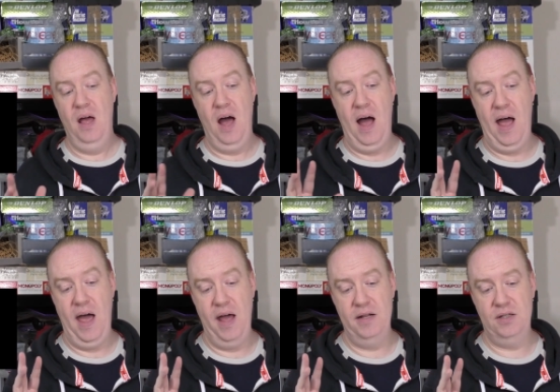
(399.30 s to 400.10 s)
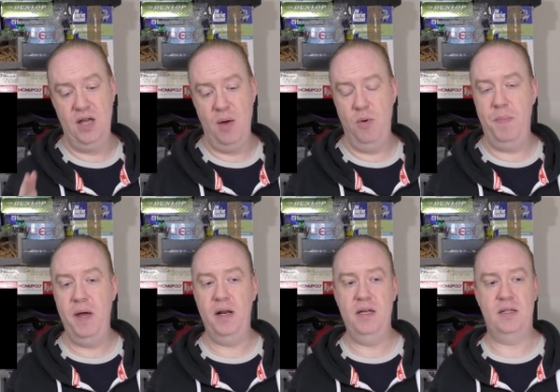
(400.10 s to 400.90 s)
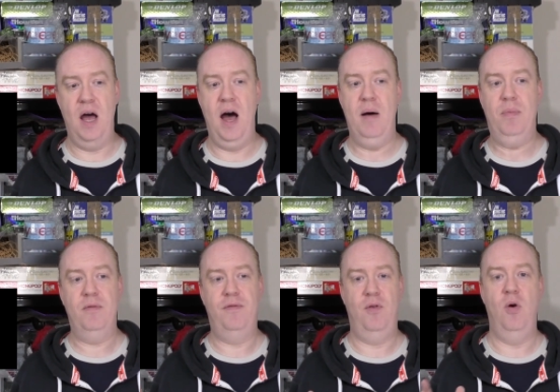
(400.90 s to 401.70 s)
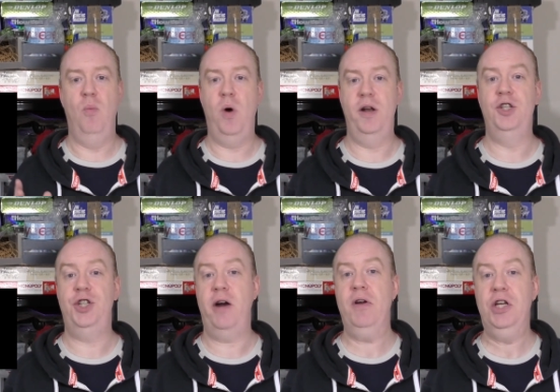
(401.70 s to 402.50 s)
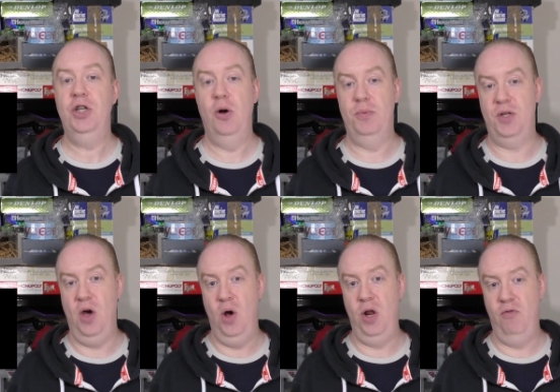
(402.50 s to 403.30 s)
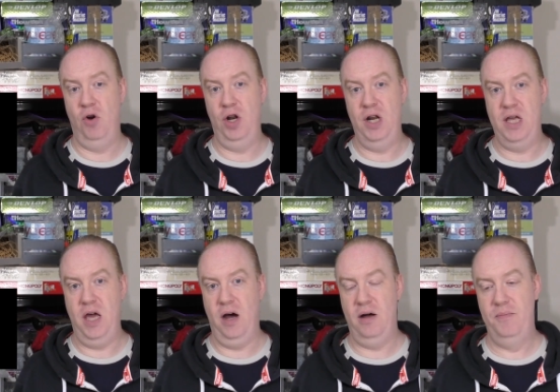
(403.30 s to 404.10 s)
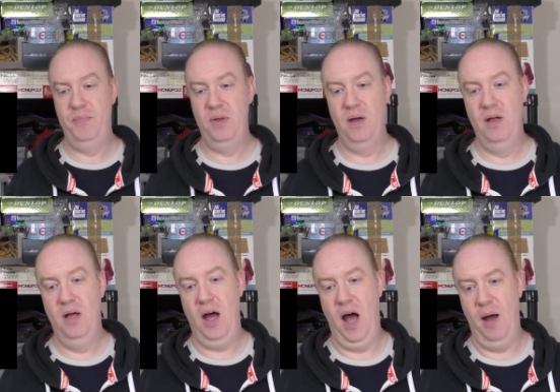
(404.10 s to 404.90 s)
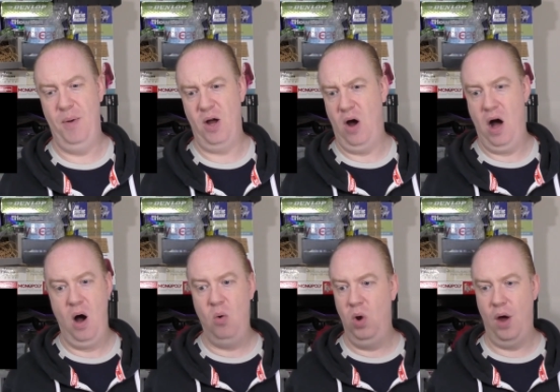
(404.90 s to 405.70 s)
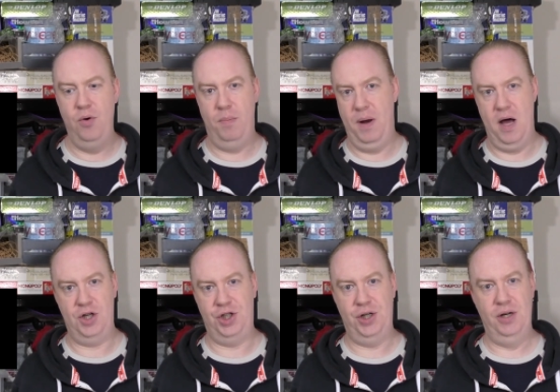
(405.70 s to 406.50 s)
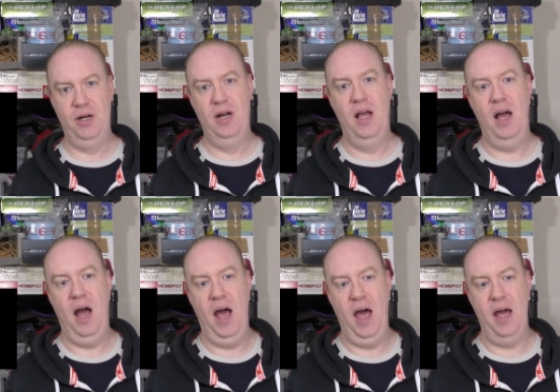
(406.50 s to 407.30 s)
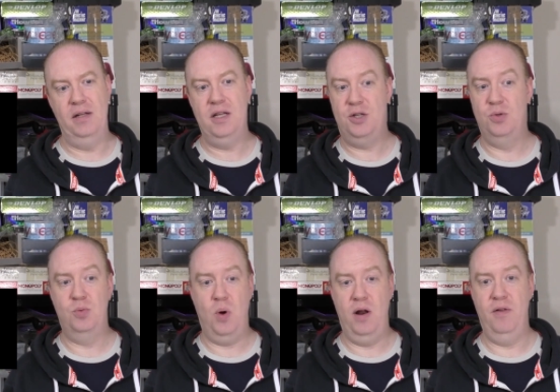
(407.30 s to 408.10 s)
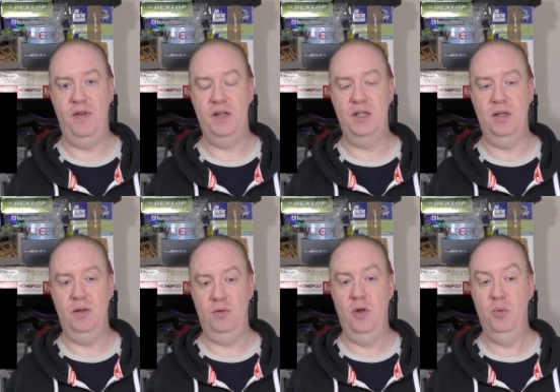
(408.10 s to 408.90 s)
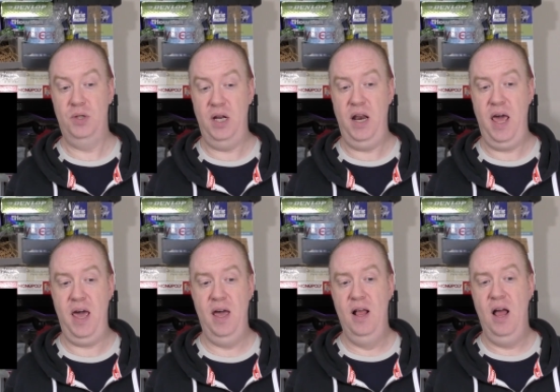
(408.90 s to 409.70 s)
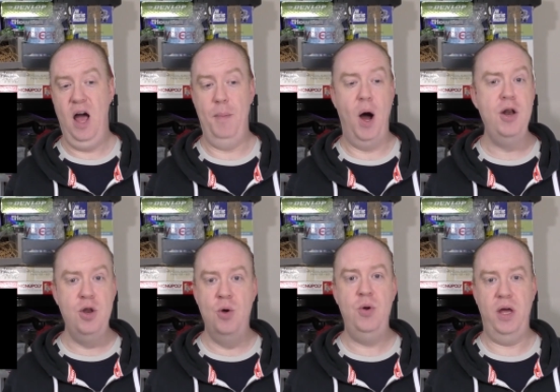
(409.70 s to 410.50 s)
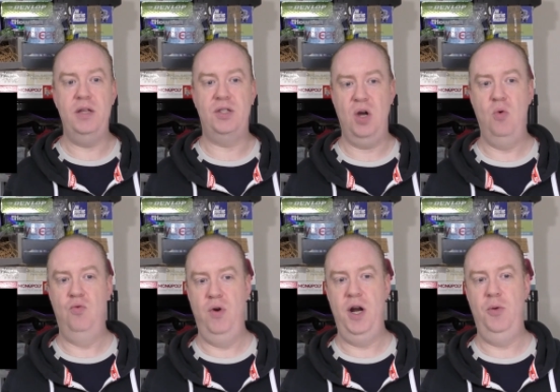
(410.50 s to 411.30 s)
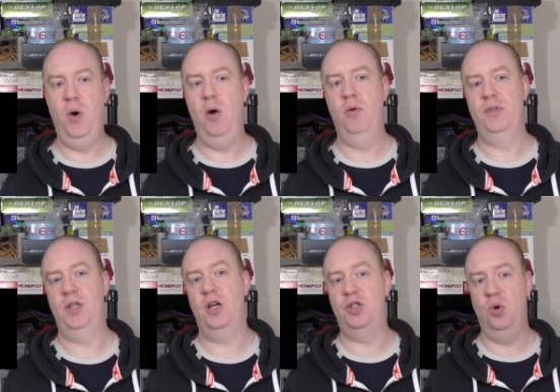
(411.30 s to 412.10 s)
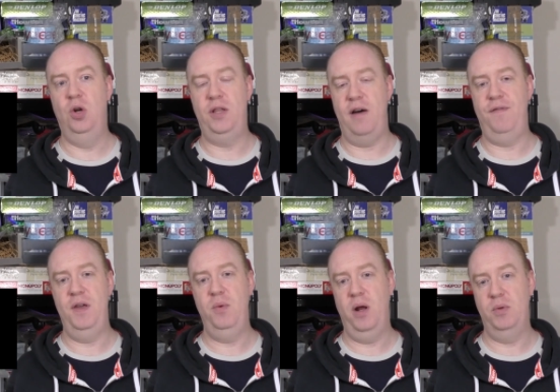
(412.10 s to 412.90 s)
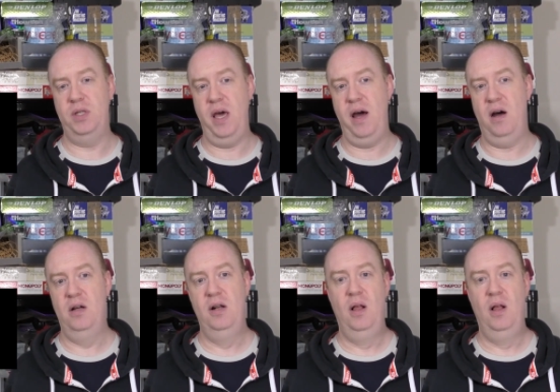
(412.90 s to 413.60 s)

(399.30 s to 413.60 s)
And yeah, we picked this up from one of the charity shops earlier on in the year. I got a whole load of plush, and this was one of the things that was in there. I knew that it sold really well. Obviously, I saw the Duffy when I was there,